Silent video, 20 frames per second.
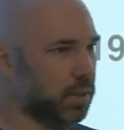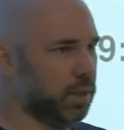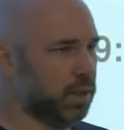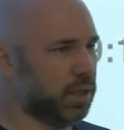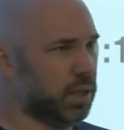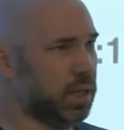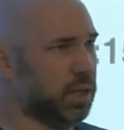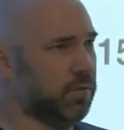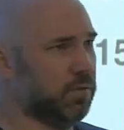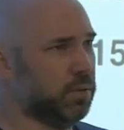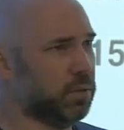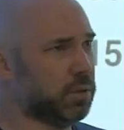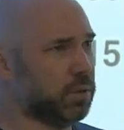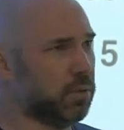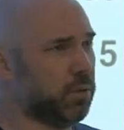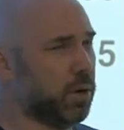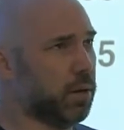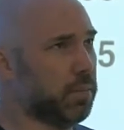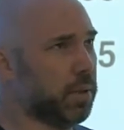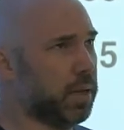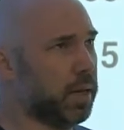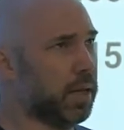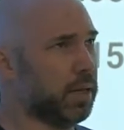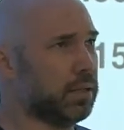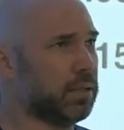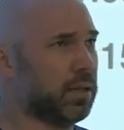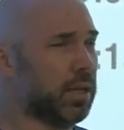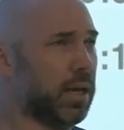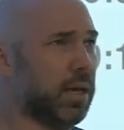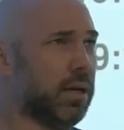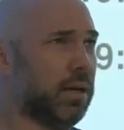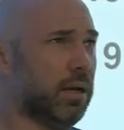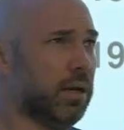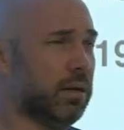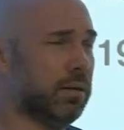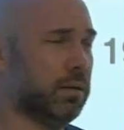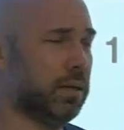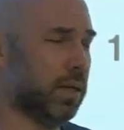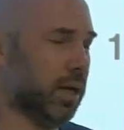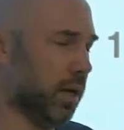Kiva was acquired by Netscape.
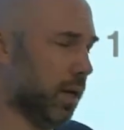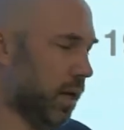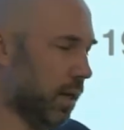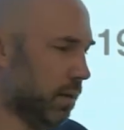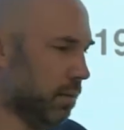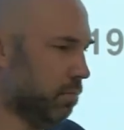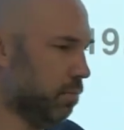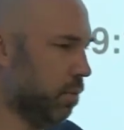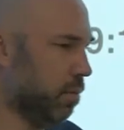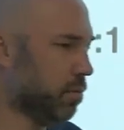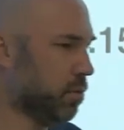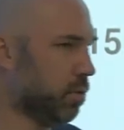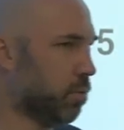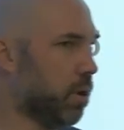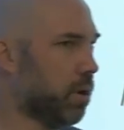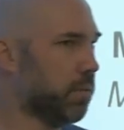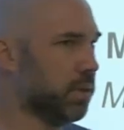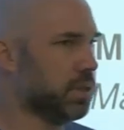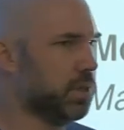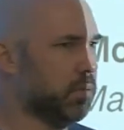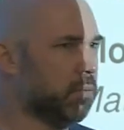One was acquired by Sun,